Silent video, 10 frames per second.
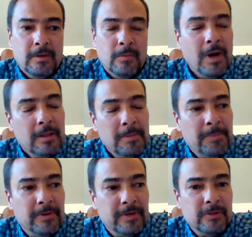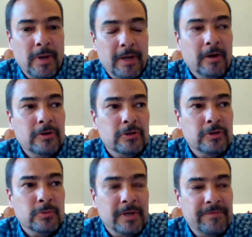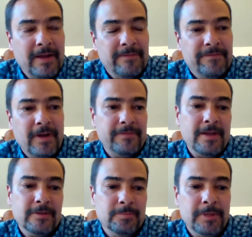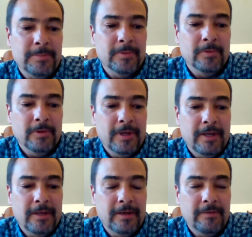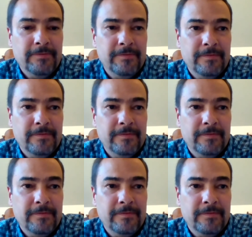well, let me put it this way. At our church, we have 5,000 people. And if,